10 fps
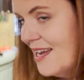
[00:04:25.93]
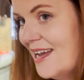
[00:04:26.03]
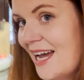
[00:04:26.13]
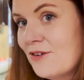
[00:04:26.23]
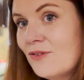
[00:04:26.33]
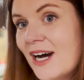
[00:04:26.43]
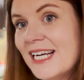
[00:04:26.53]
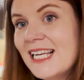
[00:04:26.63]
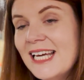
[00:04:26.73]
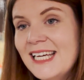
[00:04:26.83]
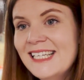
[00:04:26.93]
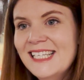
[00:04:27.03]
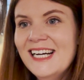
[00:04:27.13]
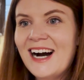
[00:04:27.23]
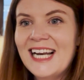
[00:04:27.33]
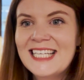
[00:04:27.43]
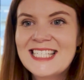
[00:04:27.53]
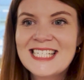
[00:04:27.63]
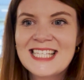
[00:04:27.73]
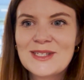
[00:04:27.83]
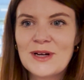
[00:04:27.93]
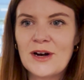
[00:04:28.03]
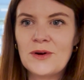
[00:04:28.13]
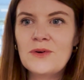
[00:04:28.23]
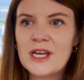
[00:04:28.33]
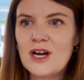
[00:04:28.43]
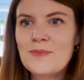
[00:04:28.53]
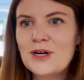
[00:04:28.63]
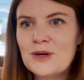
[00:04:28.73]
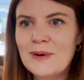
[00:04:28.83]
And finally, I listened to this one on audiobook,